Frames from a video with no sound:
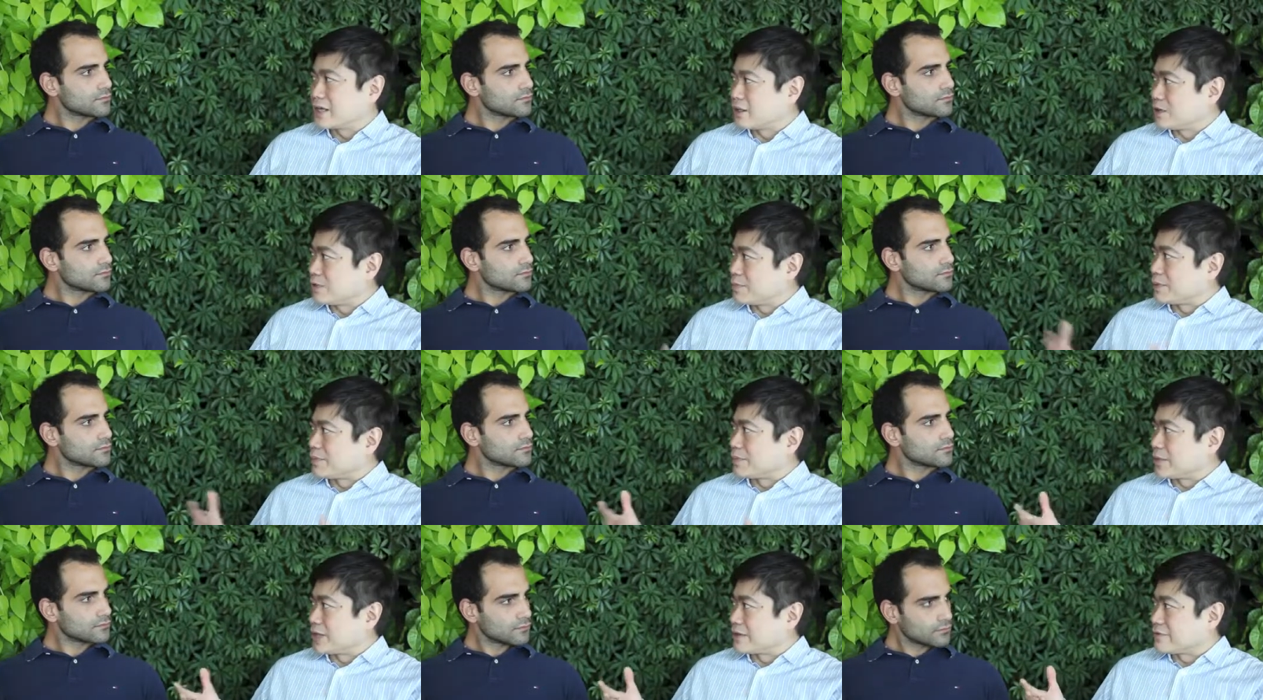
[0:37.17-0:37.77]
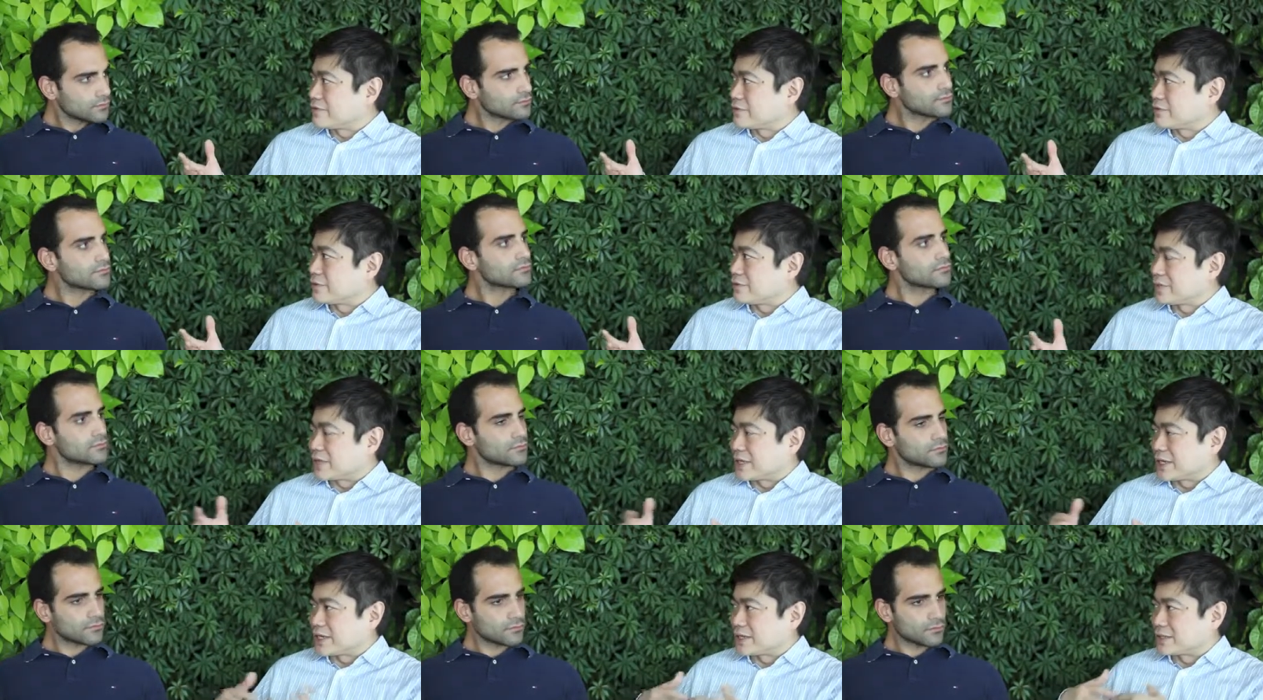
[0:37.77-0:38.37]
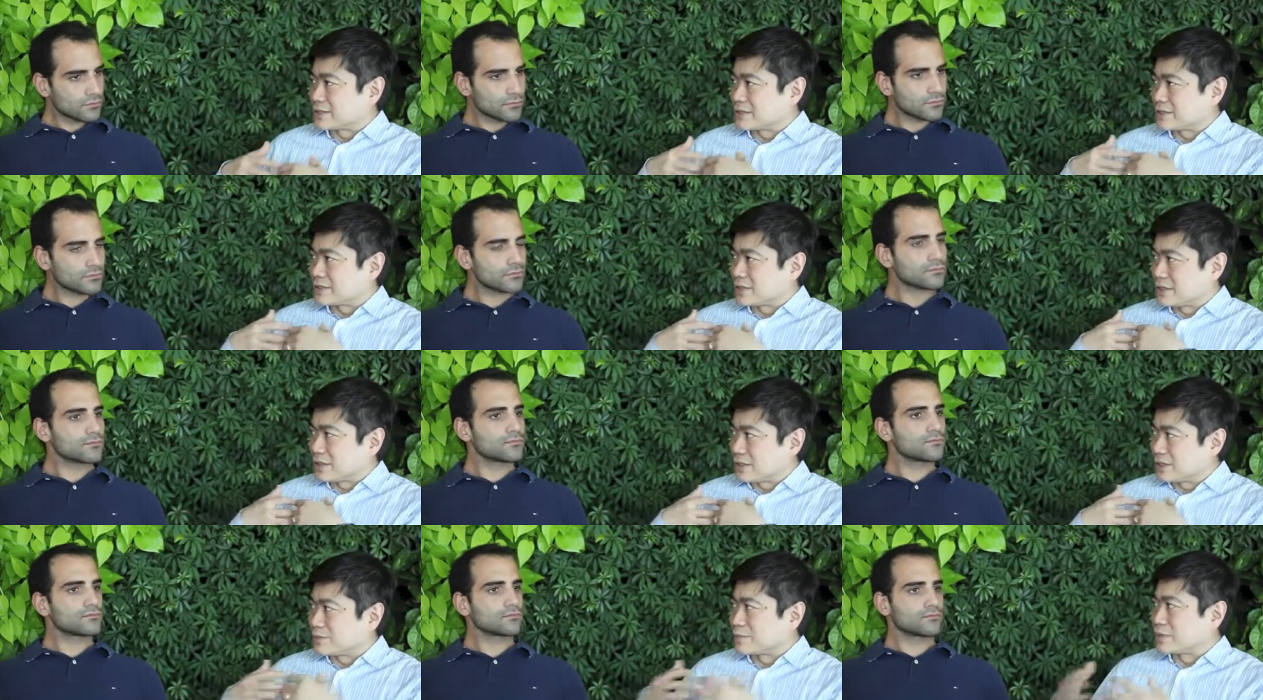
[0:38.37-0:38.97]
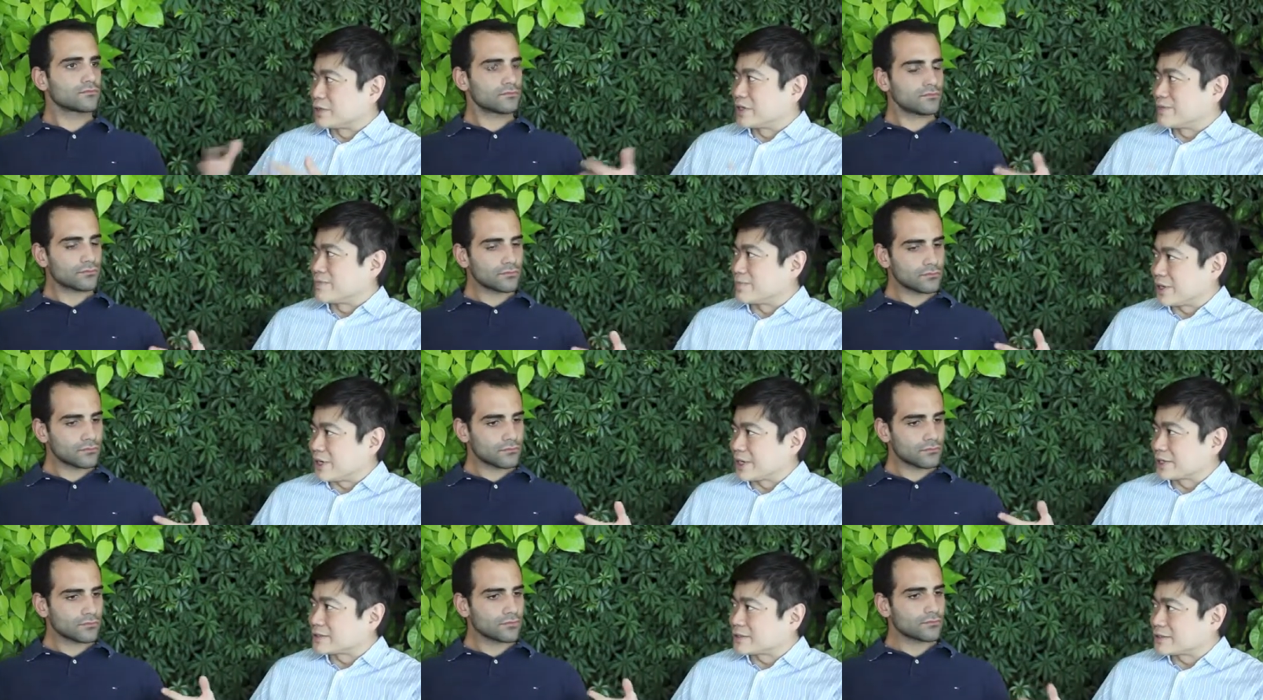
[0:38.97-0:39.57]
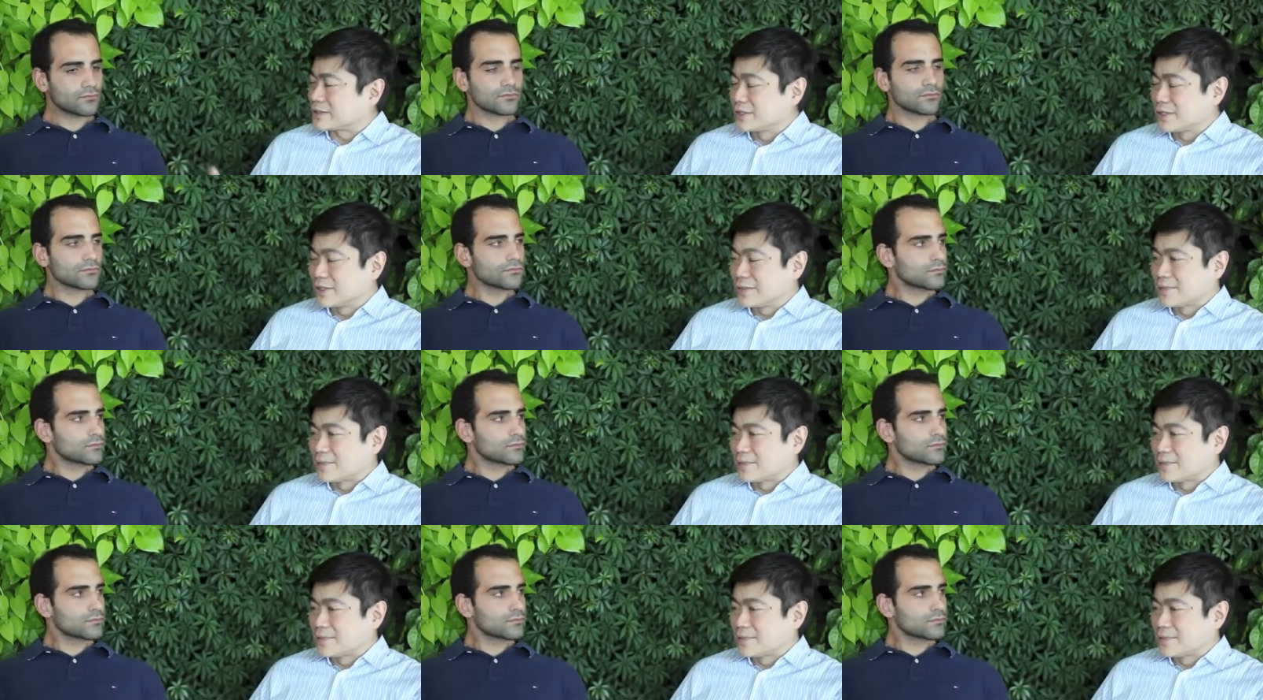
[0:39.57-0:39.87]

Speaker 1: a global platform that has a lot more impact.